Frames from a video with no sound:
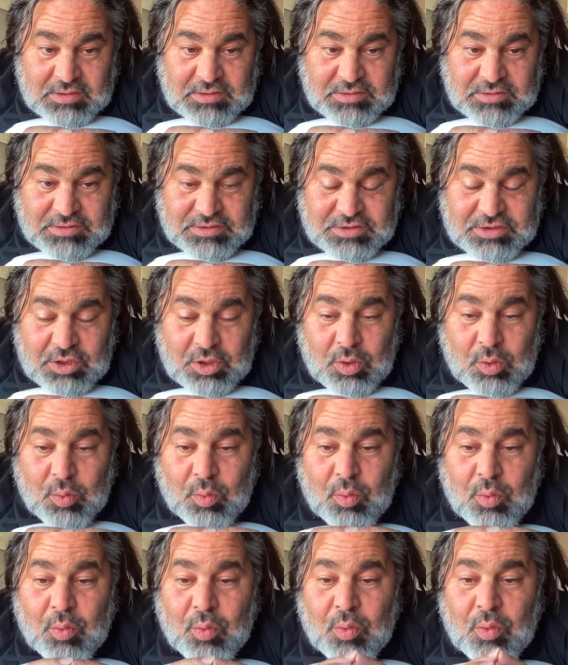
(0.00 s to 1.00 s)
So
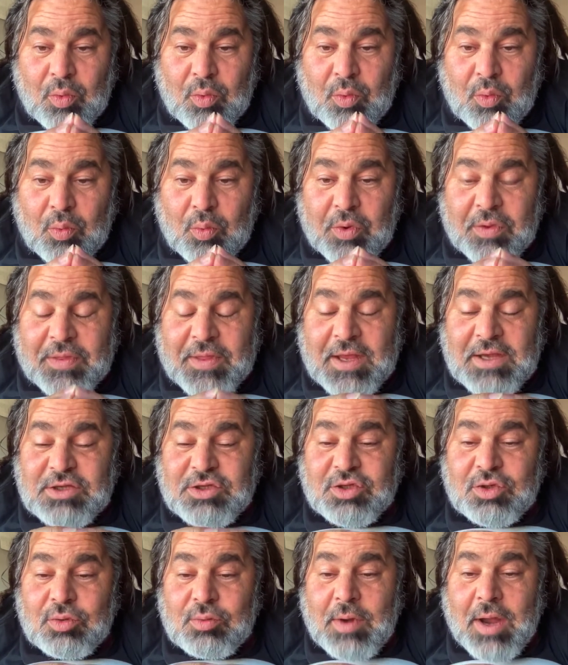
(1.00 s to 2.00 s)
when they
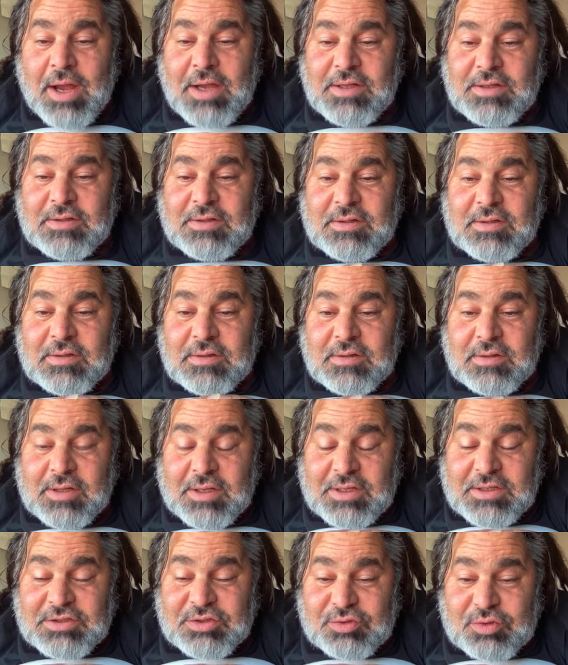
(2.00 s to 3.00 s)
do write the
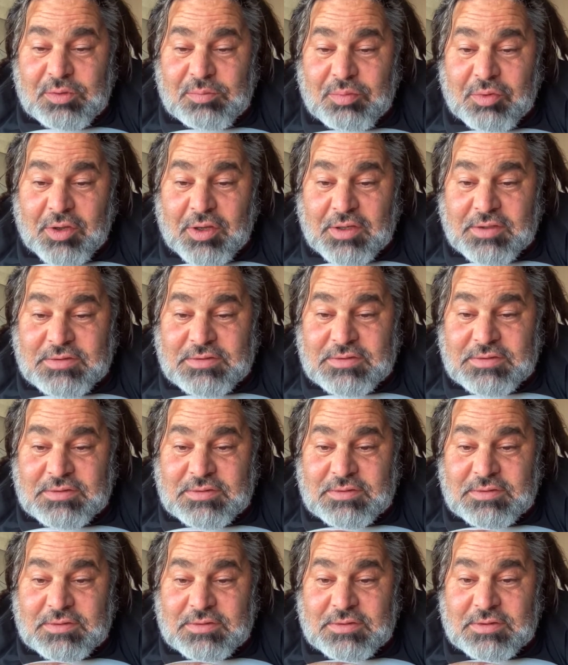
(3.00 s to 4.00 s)
history books,
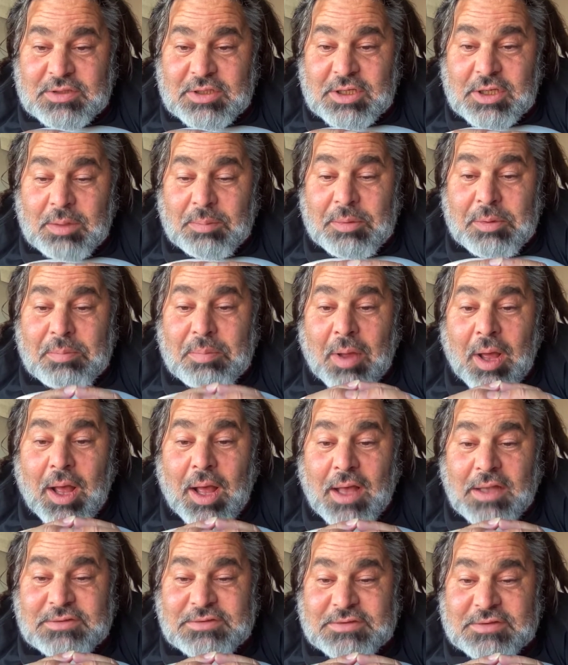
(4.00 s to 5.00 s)
it'll be
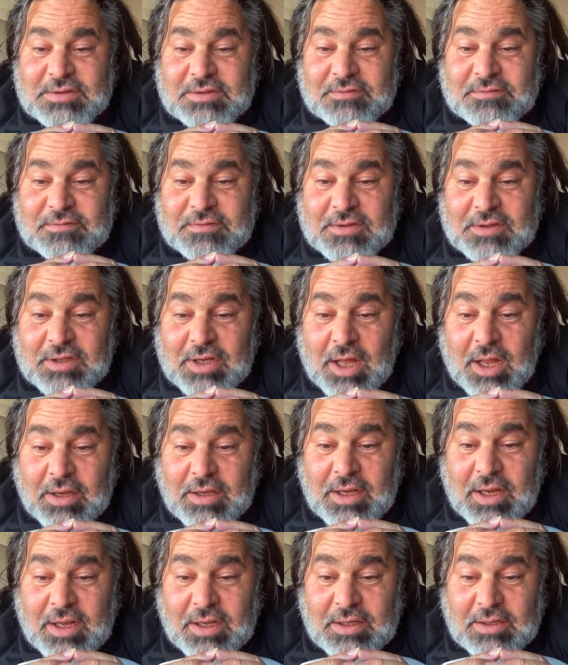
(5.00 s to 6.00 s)
positive and not
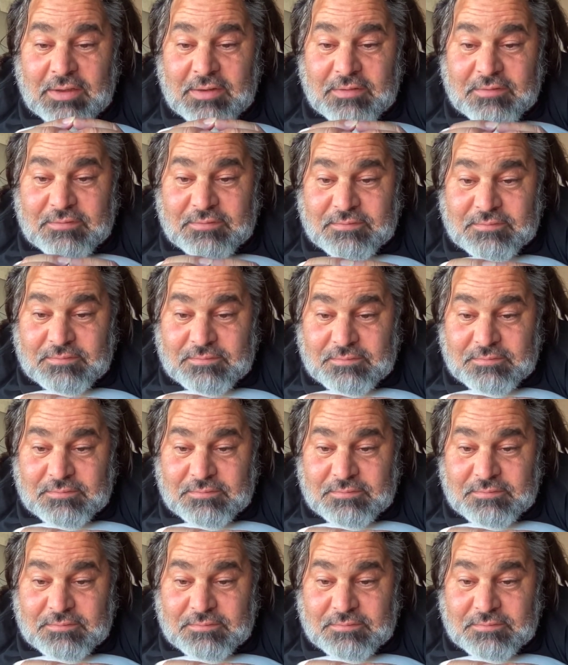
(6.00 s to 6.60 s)
negative.